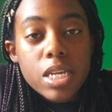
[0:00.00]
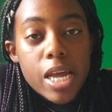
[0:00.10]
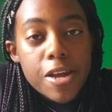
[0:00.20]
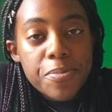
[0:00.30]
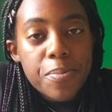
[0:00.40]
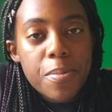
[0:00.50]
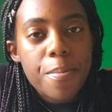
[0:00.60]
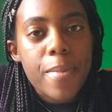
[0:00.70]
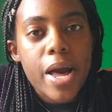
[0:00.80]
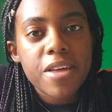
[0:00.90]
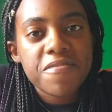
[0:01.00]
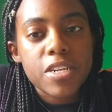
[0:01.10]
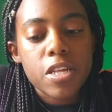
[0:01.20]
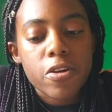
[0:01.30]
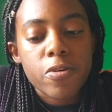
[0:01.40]
day, my
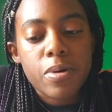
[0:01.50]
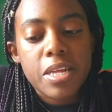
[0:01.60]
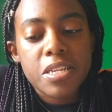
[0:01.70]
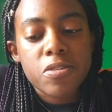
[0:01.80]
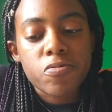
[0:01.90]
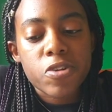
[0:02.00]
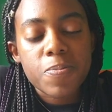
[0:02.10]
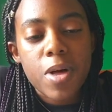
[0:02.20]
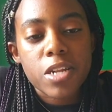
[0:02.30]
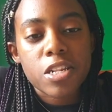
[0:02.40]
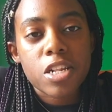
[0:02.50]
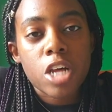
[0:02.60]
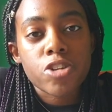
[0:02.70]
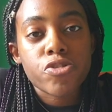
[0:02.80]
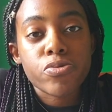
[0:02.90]
video is a response
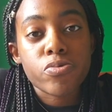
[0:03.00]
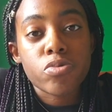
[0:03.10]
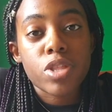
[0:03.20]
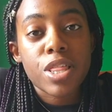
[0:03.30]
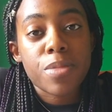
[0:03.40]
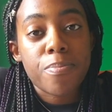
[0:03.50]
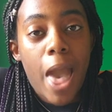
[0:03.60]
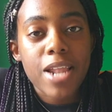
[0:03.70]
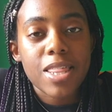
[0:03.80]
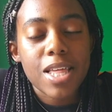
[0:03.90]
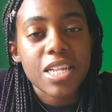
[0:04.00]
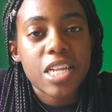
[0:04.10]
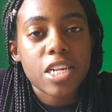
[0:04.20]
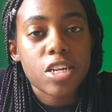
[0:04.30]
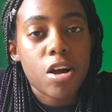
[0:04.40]
not to the bad things
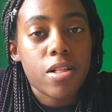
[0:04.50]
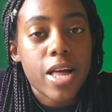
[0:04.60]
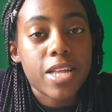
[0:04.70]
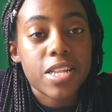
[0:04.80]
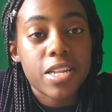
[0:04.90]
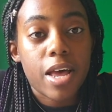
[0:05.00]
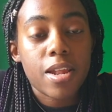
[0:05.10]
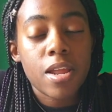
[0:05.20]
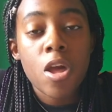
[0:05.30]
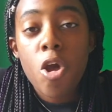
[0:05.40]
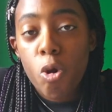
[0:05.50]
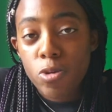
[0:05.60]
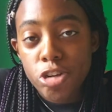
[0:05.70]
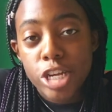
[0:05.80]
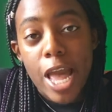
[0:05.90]
that Teala has done,
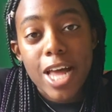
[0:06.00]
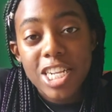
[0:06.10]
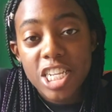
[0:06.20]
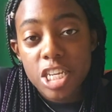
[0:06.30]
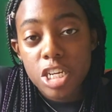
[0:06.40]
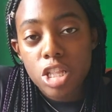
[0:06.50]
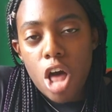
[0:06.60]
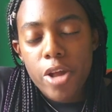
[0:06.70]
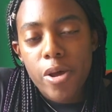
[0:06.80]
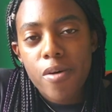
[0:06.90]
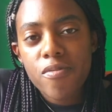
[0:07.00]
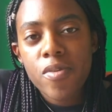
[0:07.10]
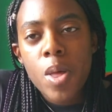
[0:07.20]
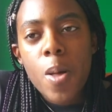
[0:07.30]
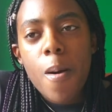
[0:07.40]
which she has done a lot of,
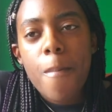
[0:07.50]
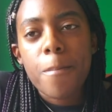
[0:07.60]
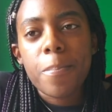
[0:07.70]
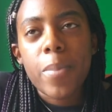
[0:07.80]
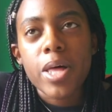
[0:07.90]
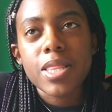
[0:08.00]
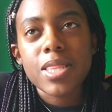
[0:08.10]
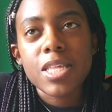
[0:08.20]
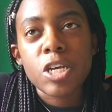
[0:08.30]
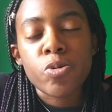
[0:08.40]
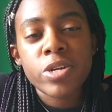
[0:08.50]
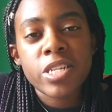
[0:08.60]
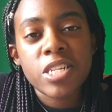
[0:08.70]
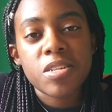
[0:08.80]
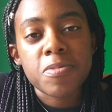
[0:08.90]
but the
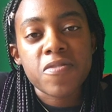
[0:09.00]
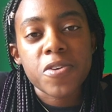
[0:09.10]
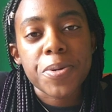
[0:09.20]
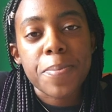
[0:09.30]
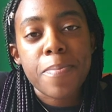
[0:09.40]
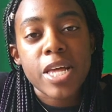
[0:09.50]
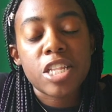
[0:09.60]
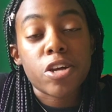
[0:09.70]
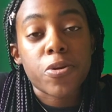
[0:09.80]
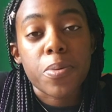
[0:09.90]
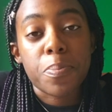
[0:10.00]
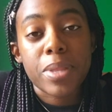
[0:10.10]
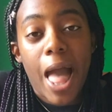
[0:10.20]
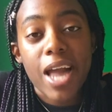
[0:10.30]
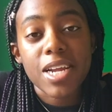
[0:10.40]
criticism of her based on her
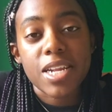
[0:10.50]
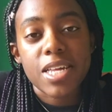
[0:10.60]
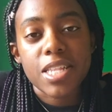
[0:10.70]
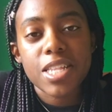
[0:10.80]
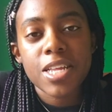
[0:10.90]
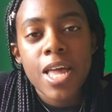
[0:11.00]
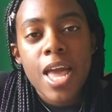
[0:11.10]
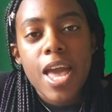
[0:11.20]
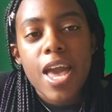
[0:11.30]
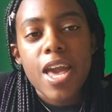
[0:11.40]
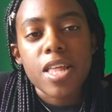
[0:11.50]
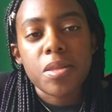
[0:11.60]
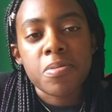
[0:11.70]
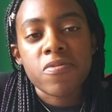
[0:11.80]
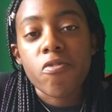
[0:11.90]
blackness and the
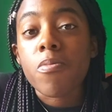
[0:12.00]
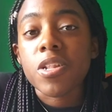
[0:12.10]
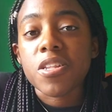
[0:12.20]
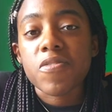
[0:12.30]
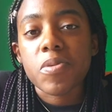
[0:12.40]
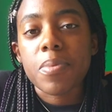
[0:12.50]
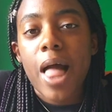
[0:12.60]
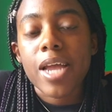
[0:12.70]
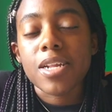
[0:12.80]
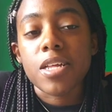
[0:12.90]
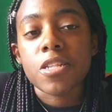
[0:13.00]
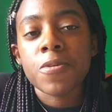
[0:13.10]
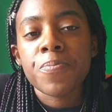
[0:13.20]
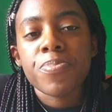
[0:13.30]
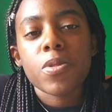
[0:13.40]
performance of her blackness,
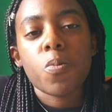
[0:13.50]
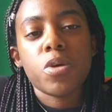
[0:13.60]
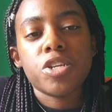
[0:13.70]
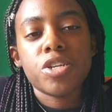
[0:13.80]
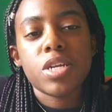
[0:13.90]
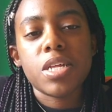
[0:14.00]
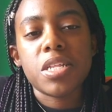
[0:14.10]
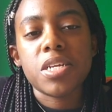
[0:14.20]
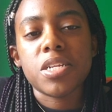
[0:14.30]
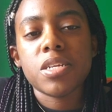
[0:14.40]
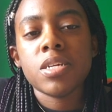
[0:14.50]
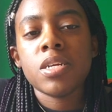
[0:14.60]
which isn't